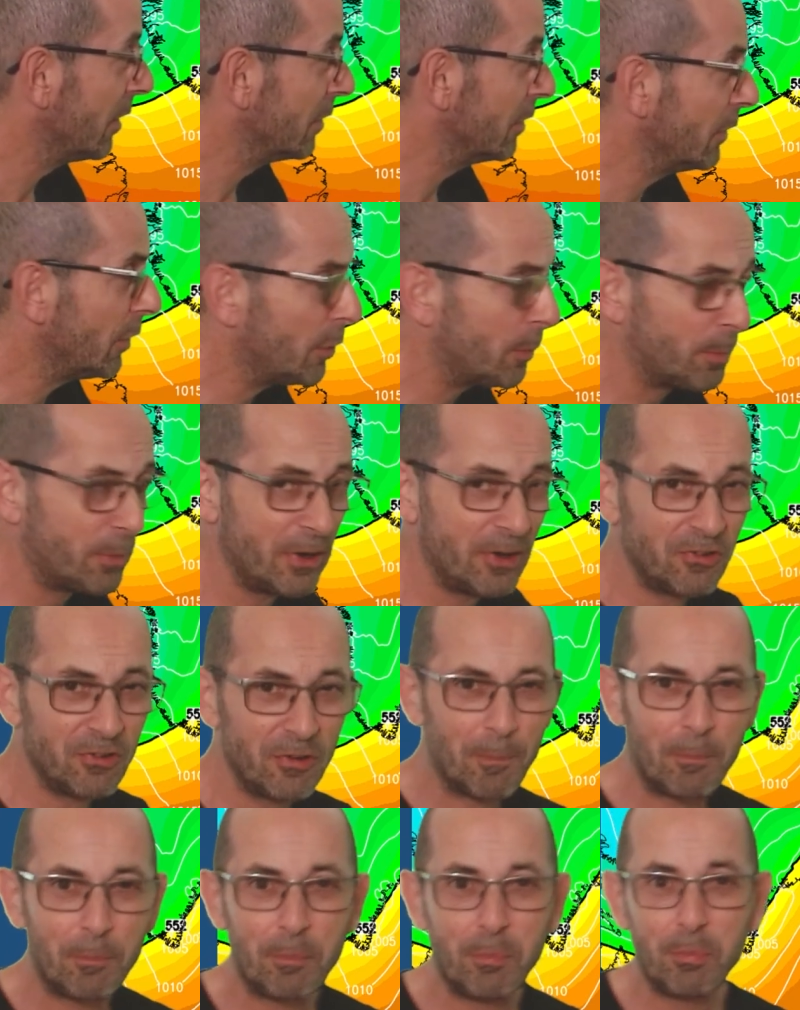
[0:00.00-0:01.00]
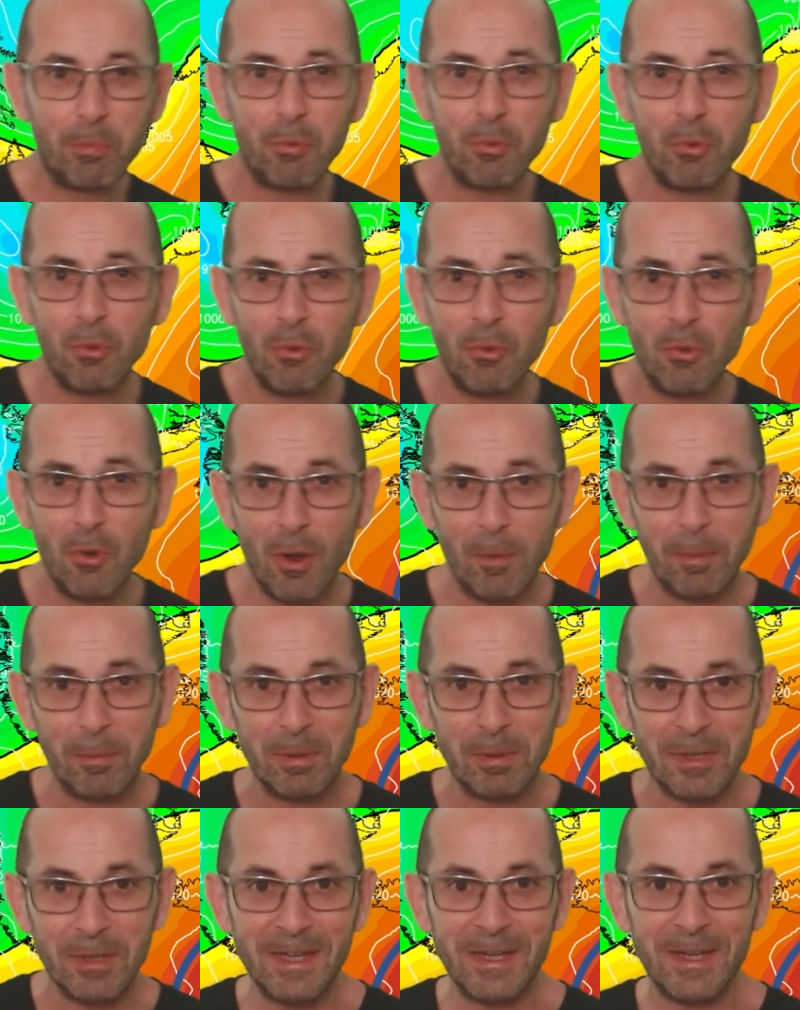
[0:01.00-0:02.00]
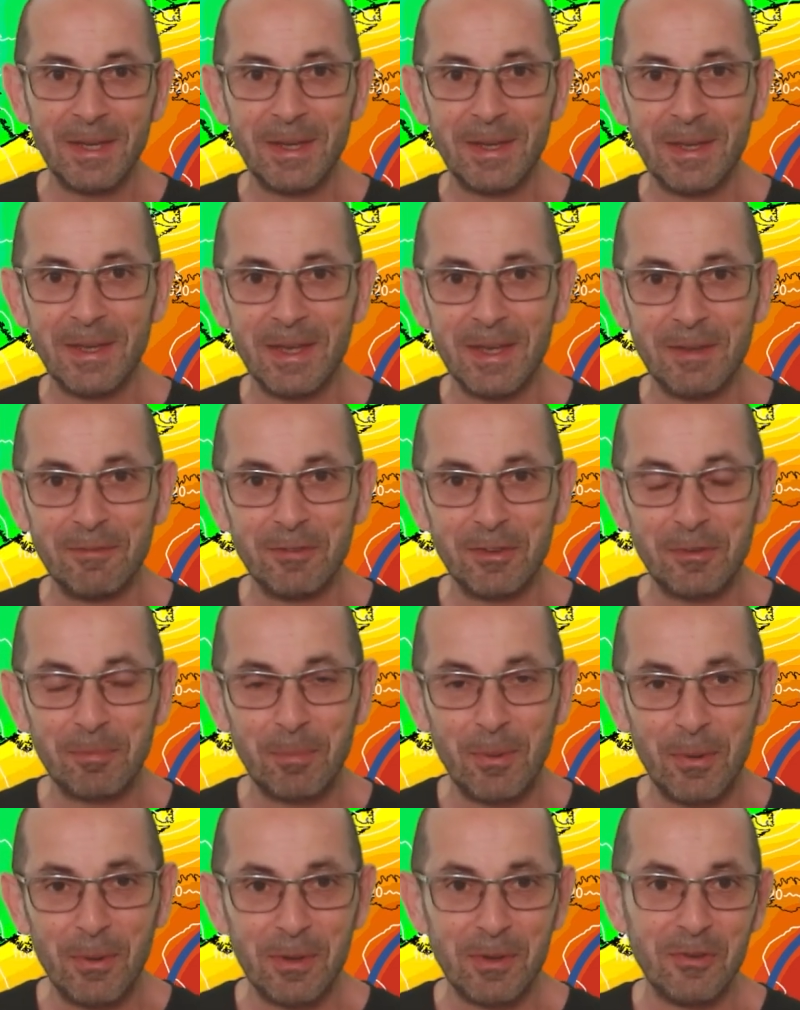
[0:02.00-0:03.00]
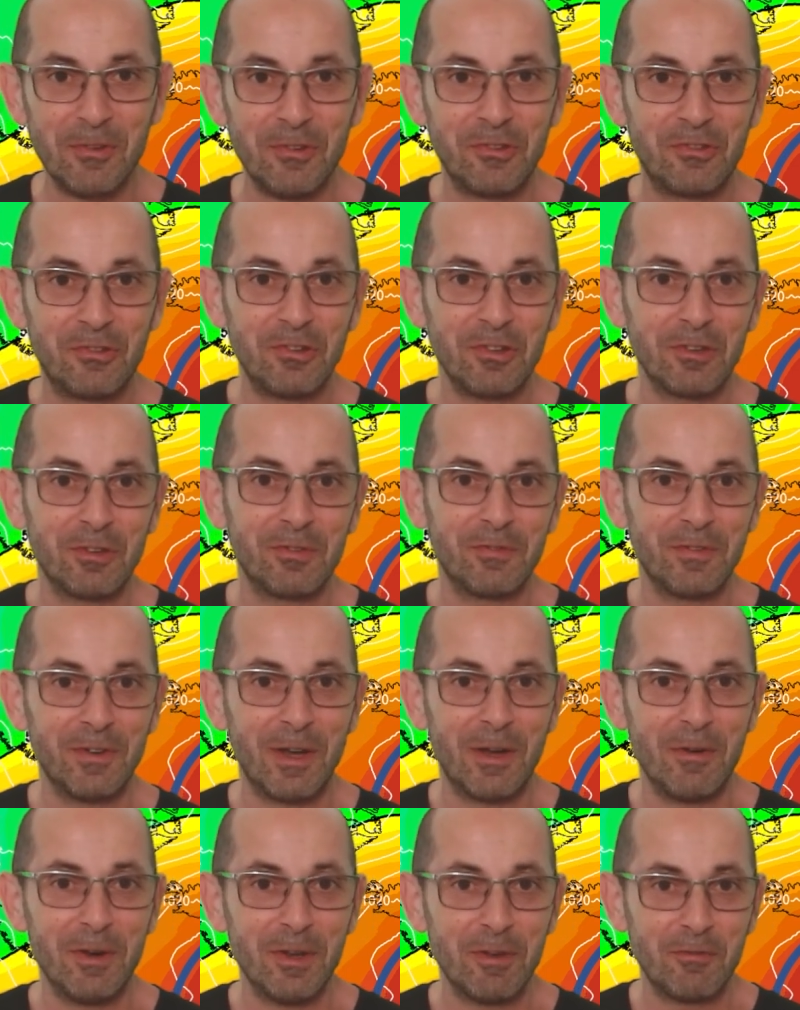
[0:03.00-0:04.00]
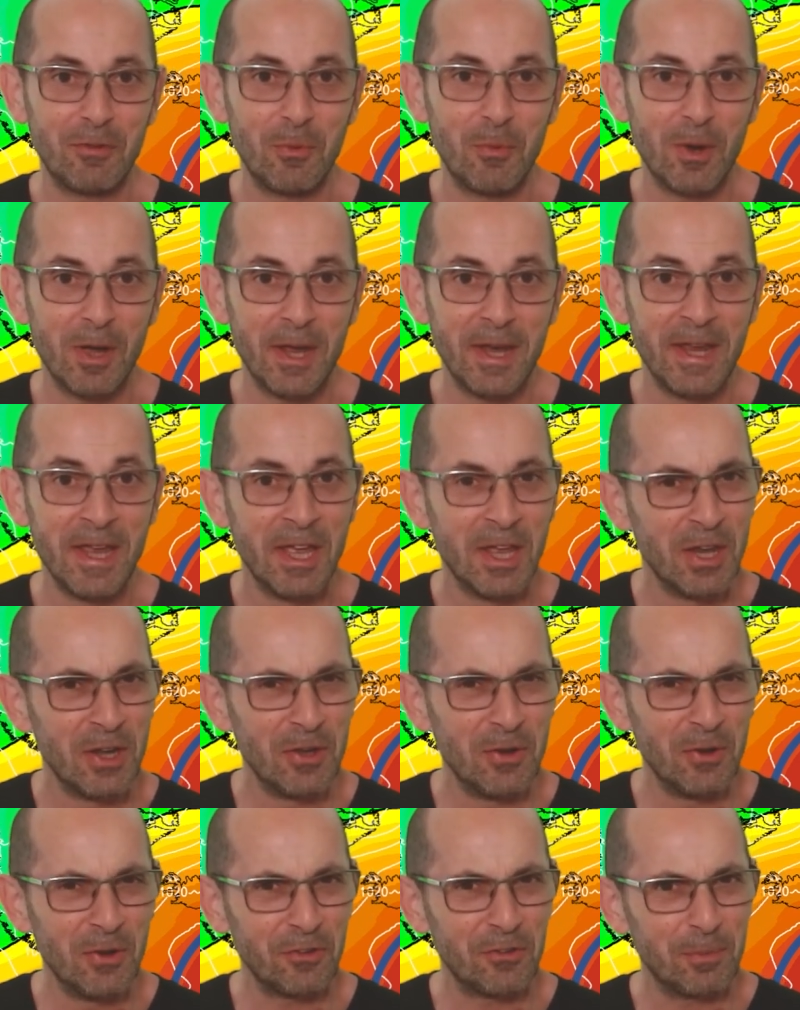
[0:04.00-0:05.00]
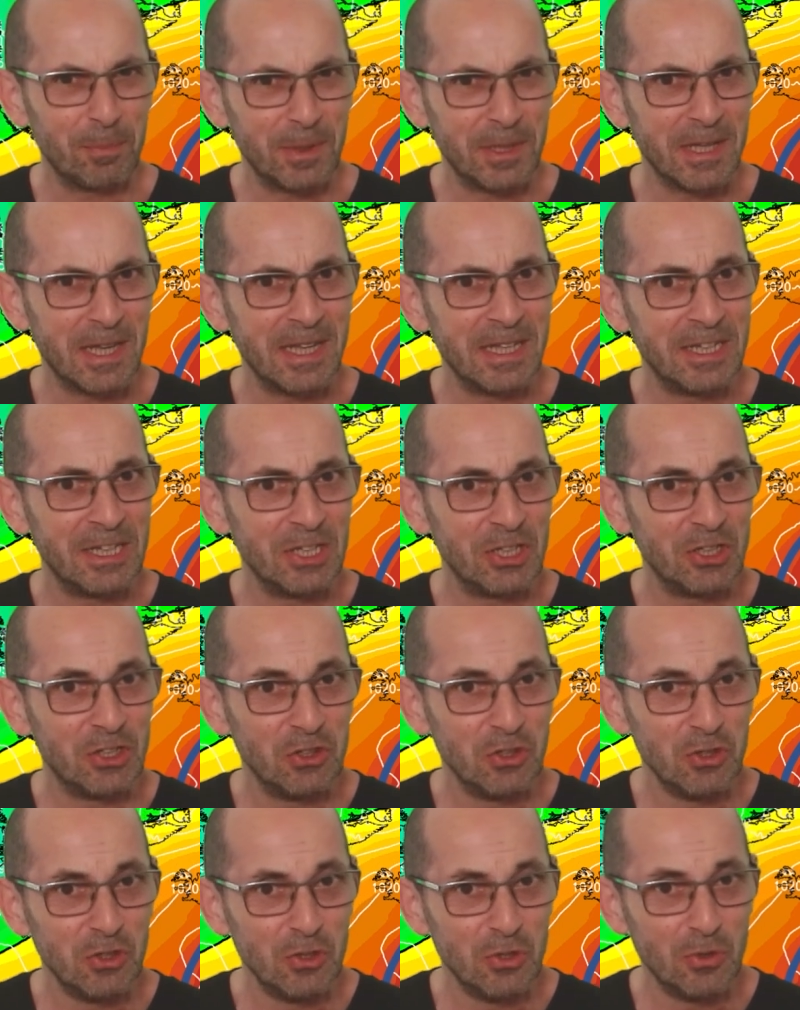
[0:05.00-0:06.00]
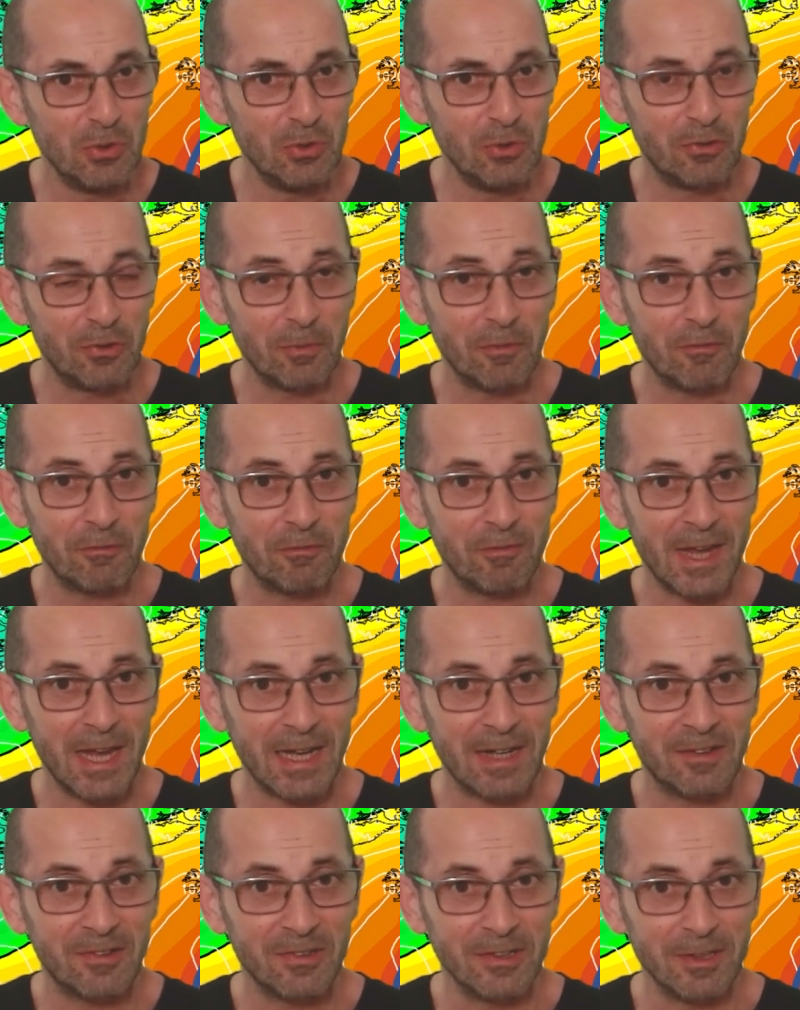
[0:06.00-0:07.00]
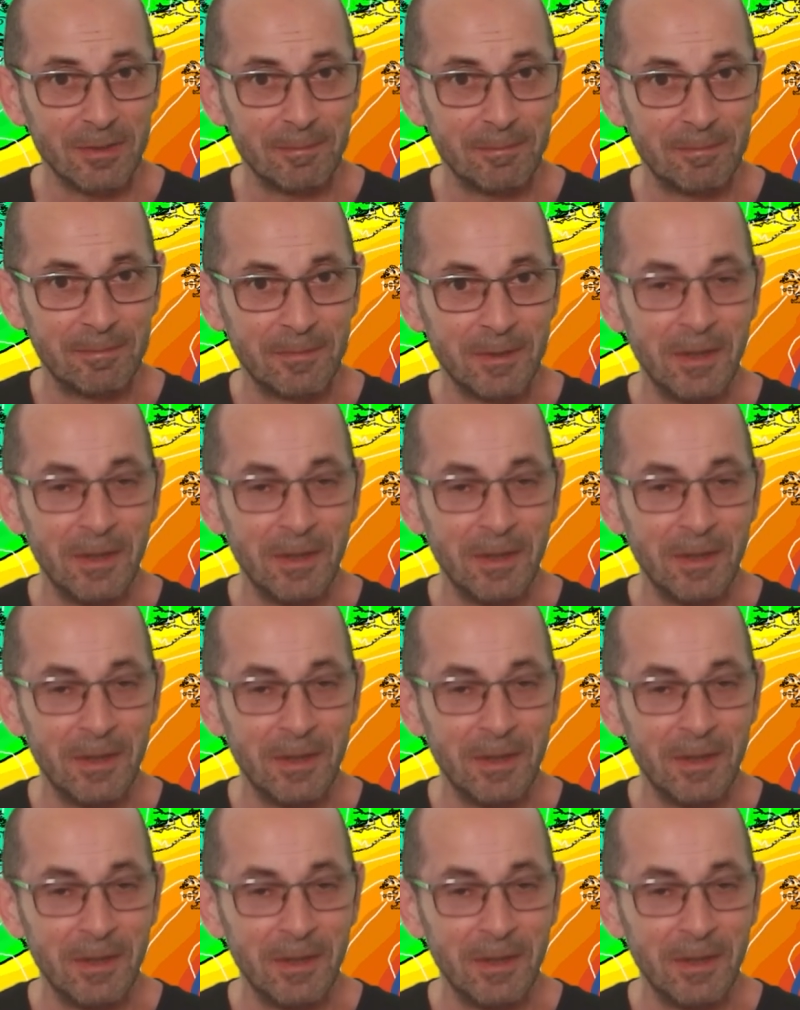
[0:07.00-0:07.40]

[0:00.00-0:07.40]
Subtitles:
Low pressure probably, at this point, just far enough away not to be a huge factor.